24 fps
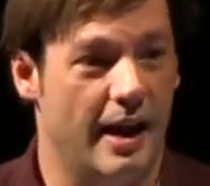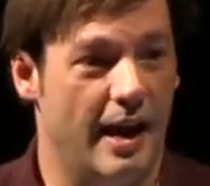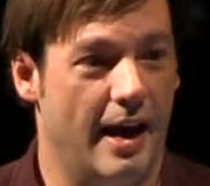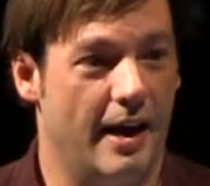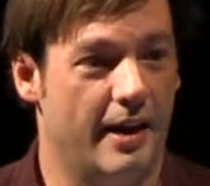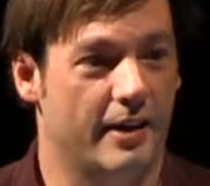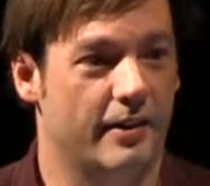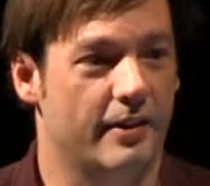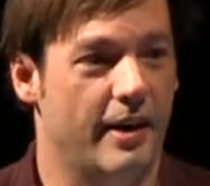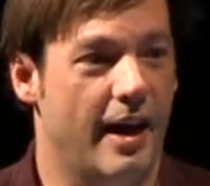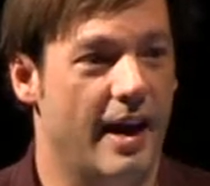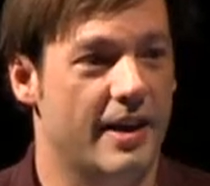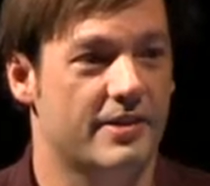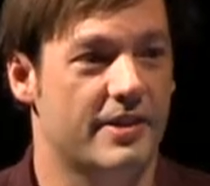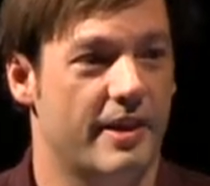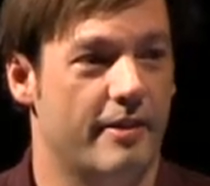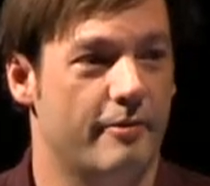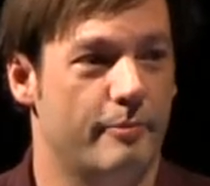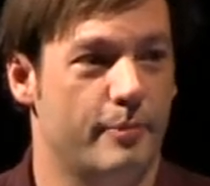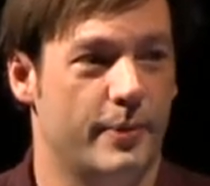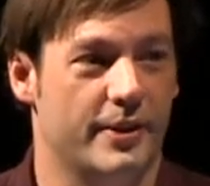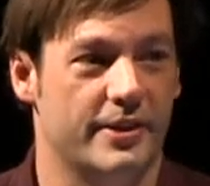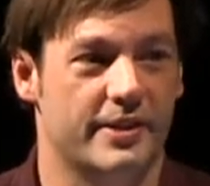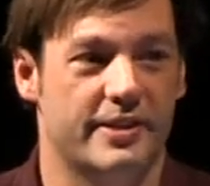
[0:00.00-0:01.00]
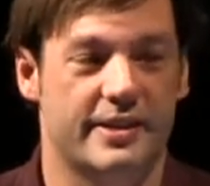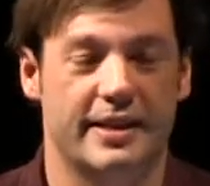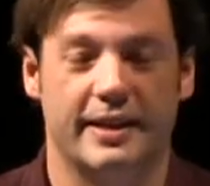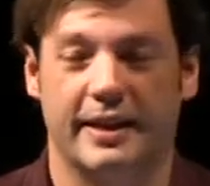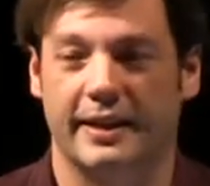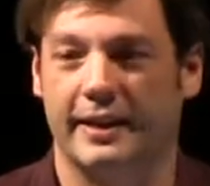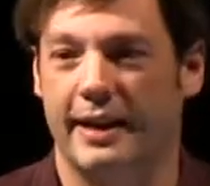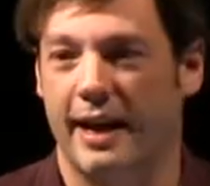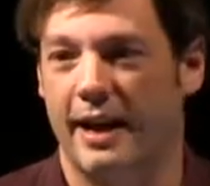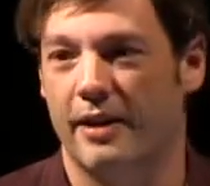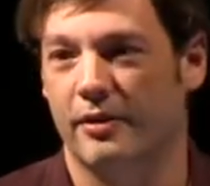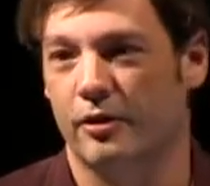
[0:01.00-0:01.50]
And as I've been
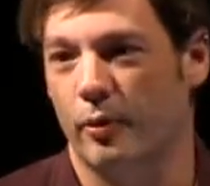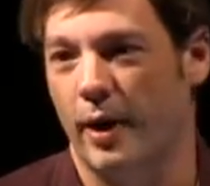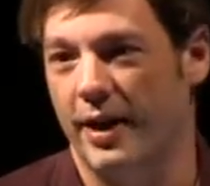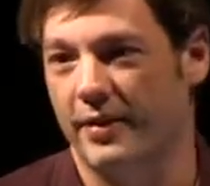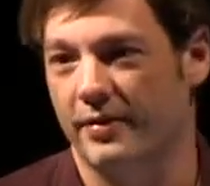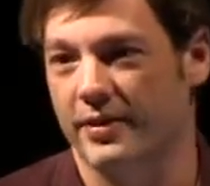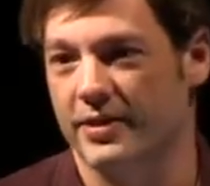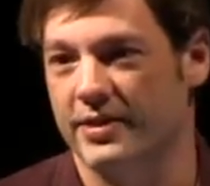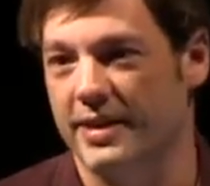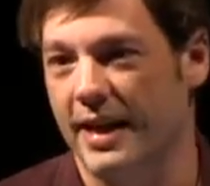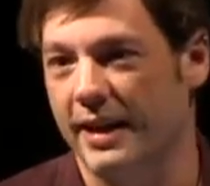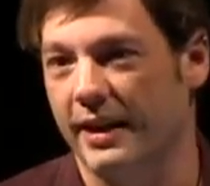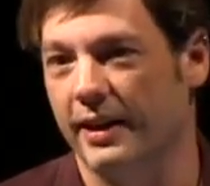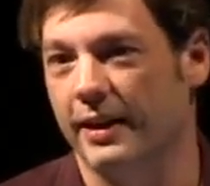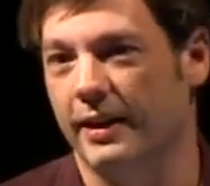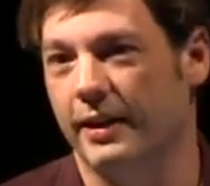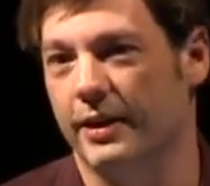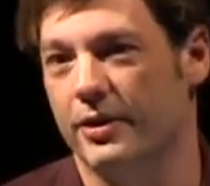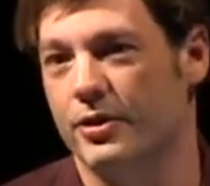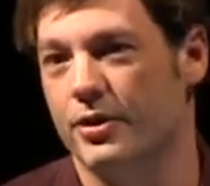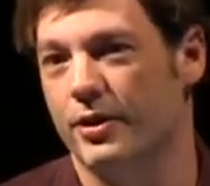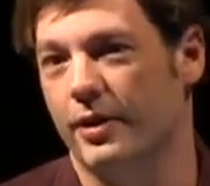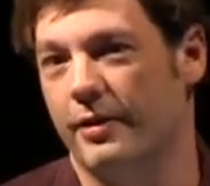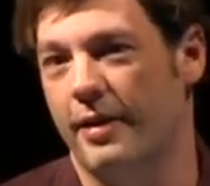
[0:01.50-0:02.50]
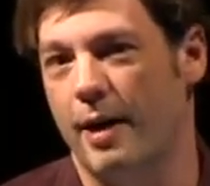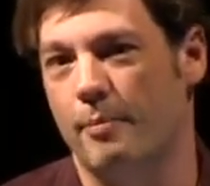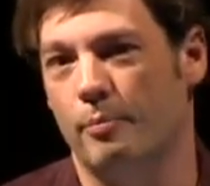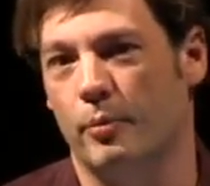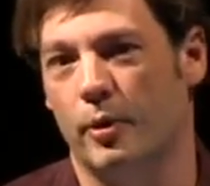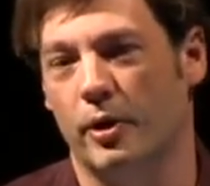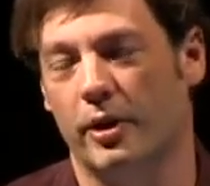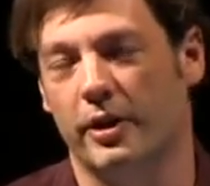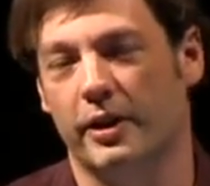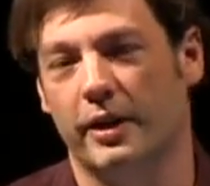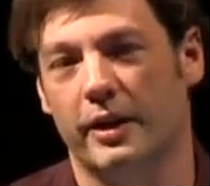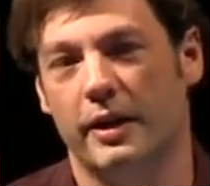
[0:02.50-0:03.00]
sitting down to write the second edition of
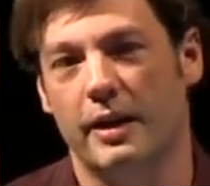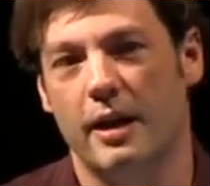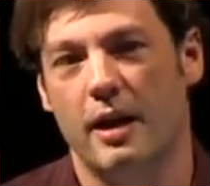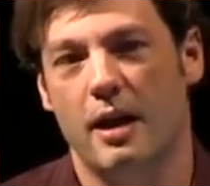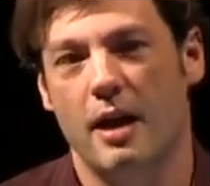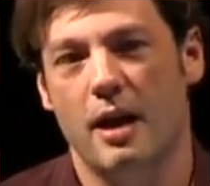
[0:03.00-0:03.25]
that book,